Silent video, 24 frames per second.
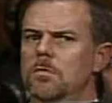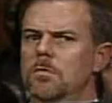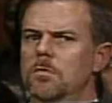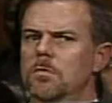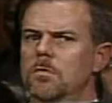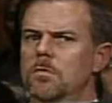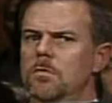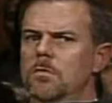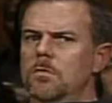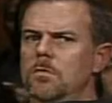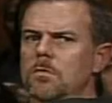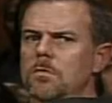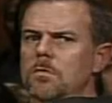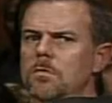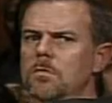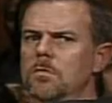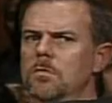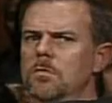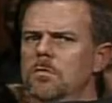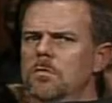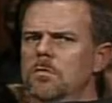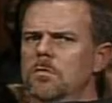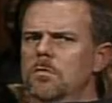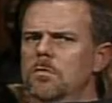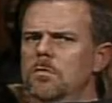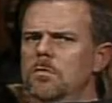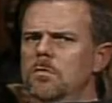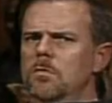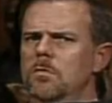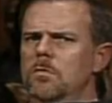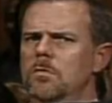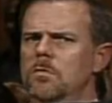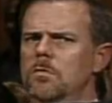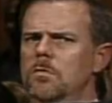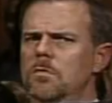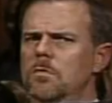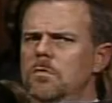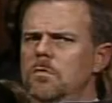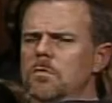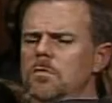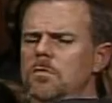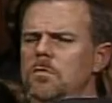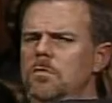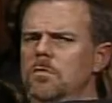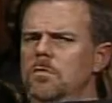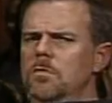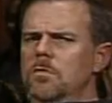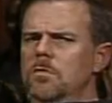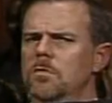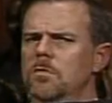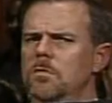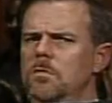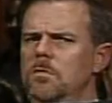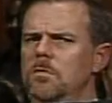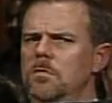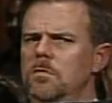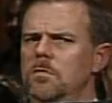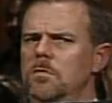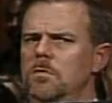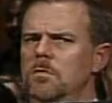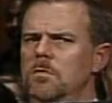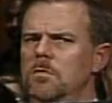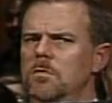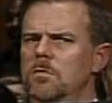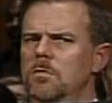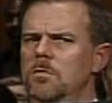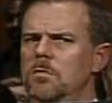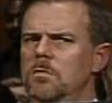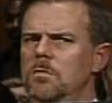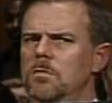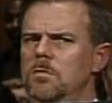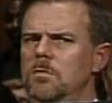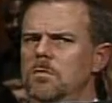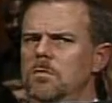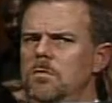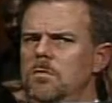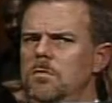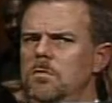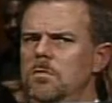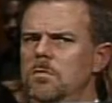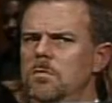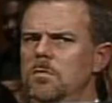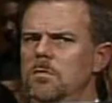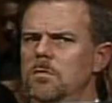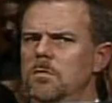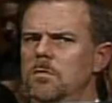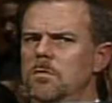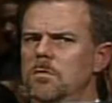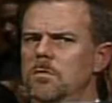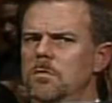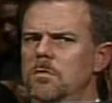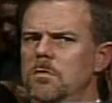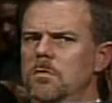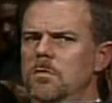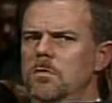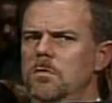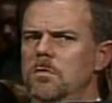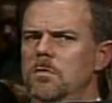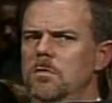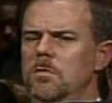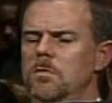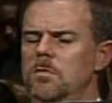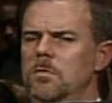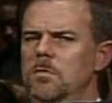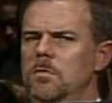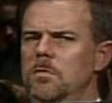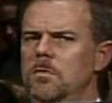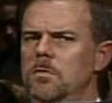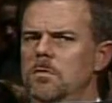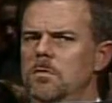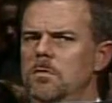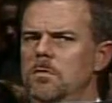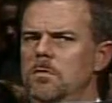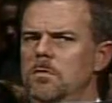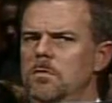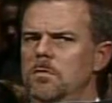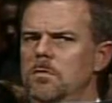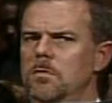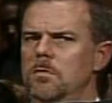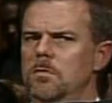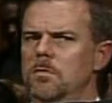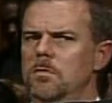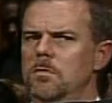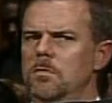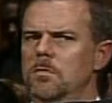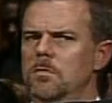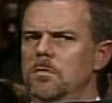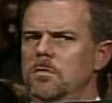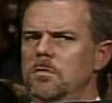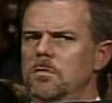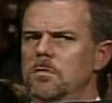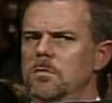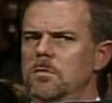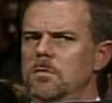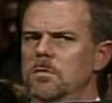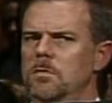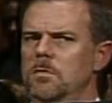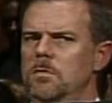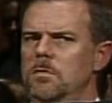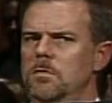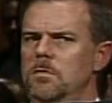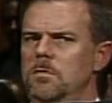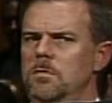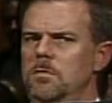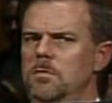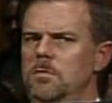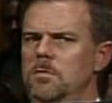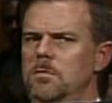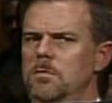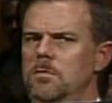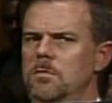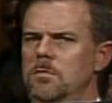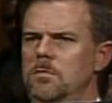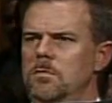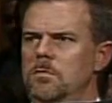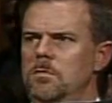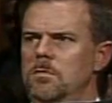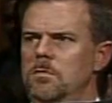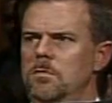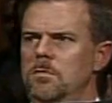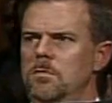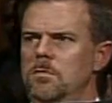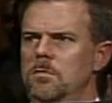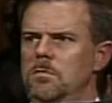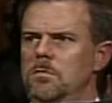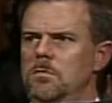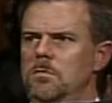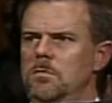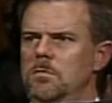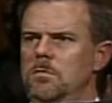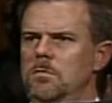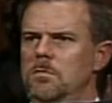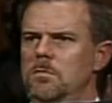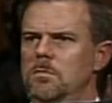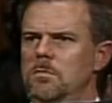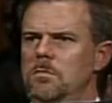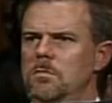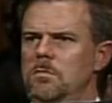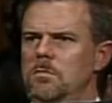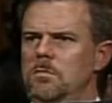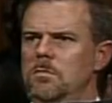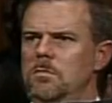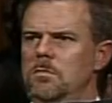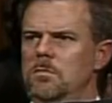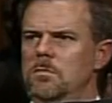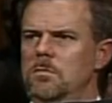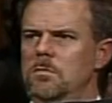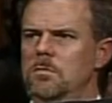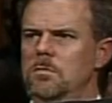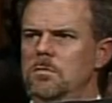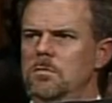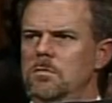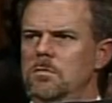No words are spoken by the person on screen.